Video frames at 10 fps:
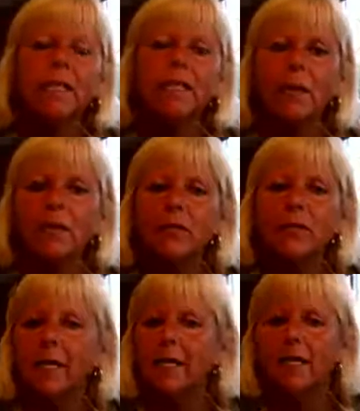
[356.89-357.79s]
take them
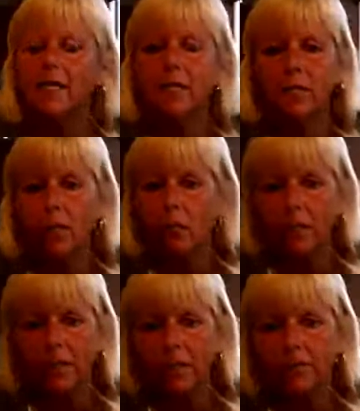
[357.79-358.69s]
outside, you see a
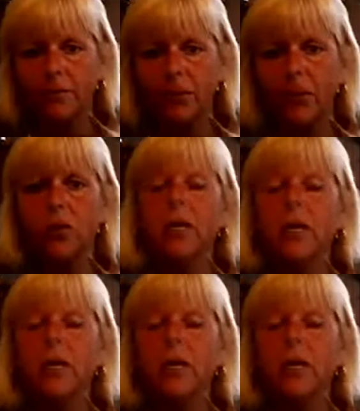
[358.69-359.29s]
totally different dog.